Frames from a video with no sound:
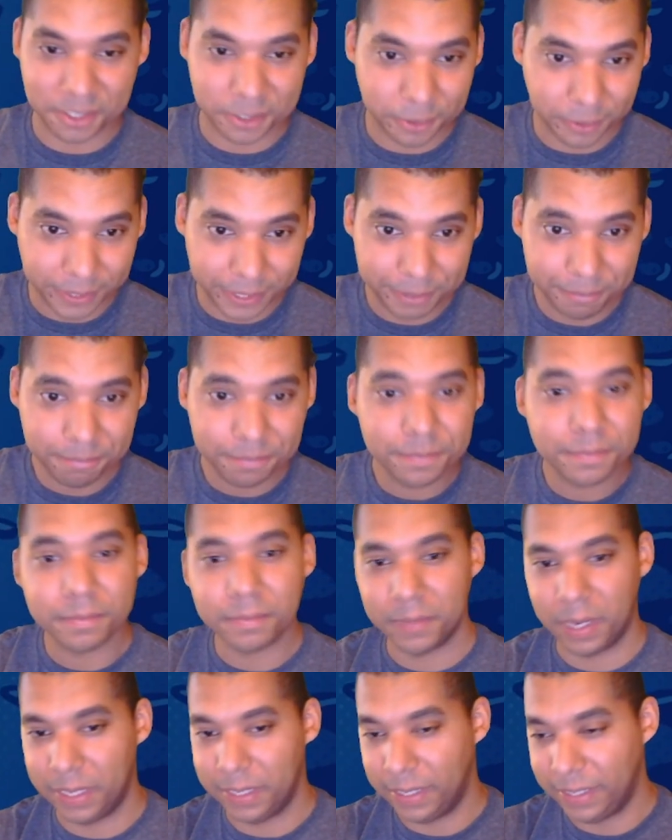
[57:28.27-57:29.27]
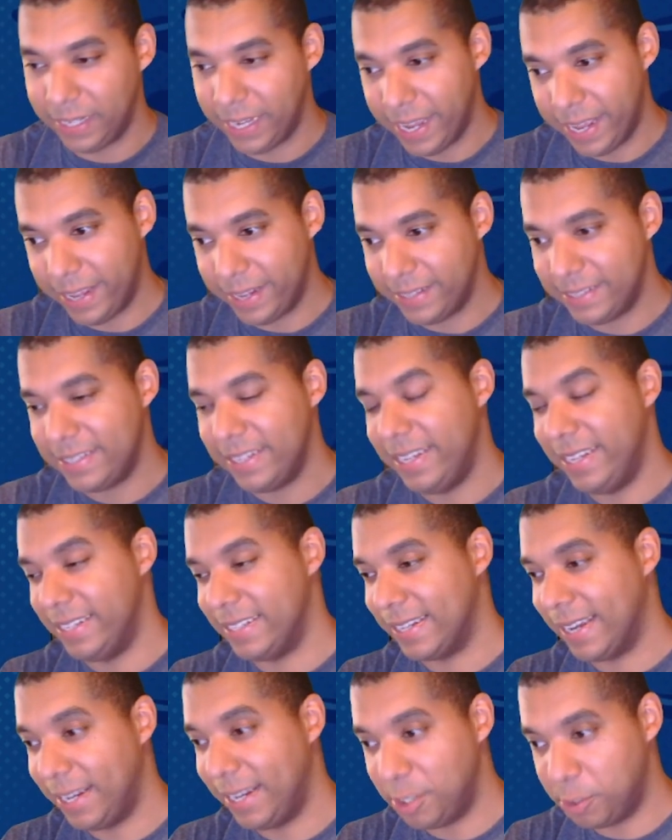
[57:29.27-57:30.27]
story. And then the end
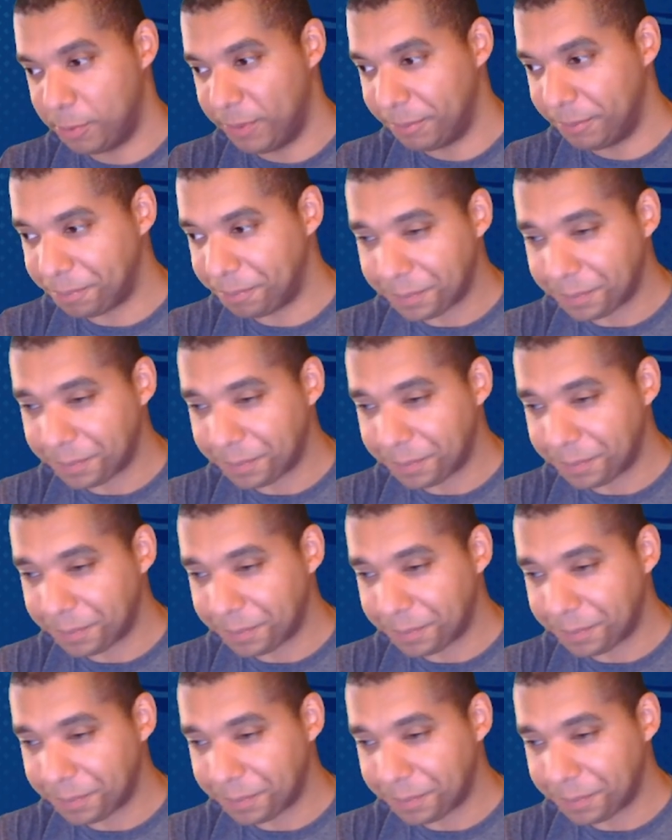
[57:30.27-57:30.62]
is Henchmen.